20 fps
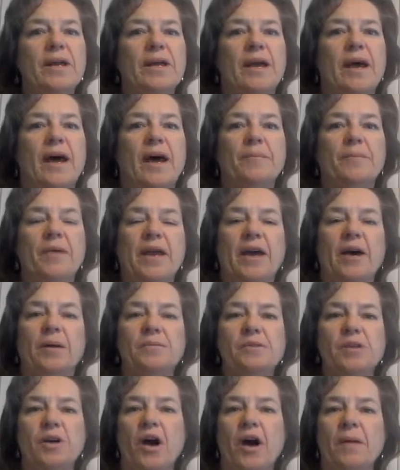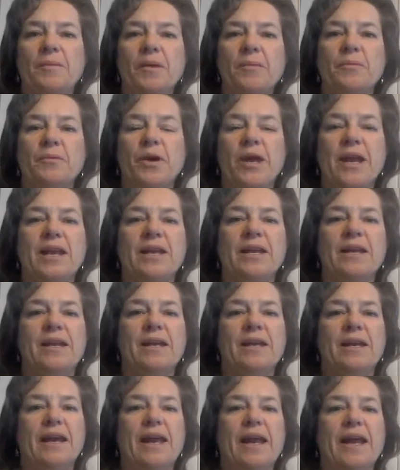helps calm the brain
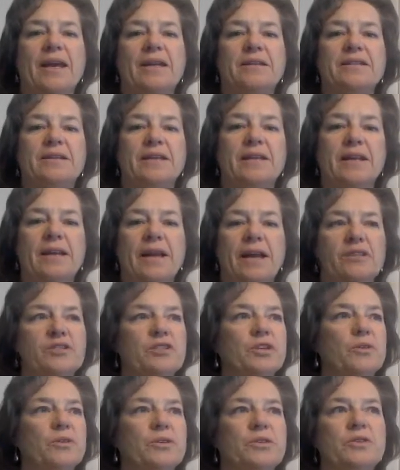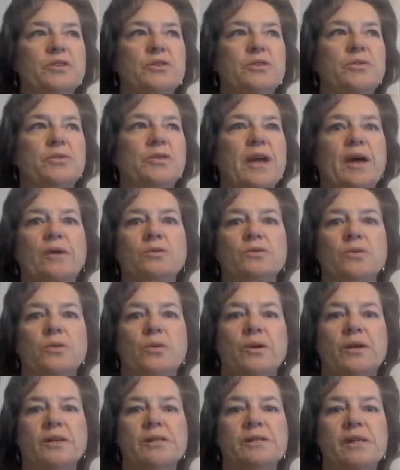and connects children to the
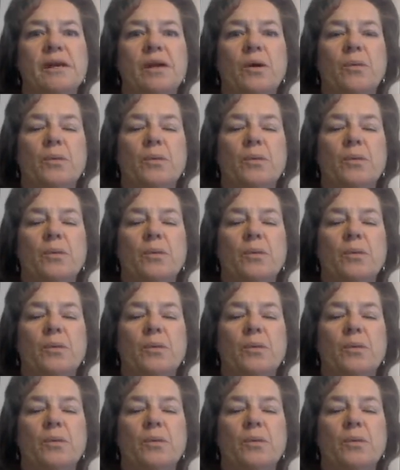outdoors,